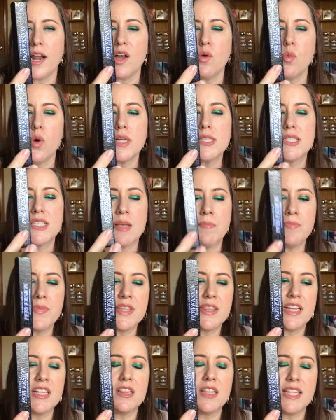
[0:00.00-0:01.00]
I want
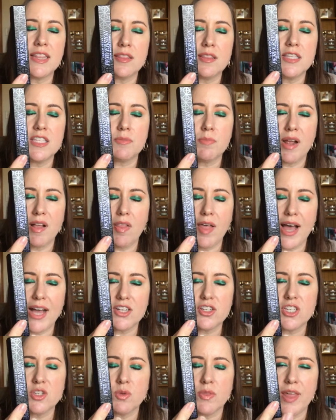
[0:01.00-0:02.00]
something that lengthens my
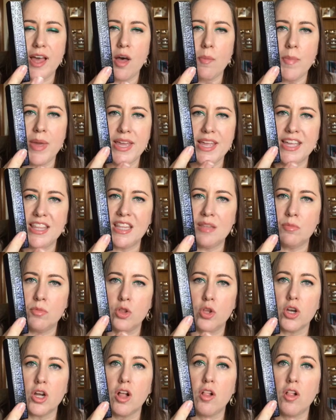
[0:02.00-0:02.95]
lashes without making them look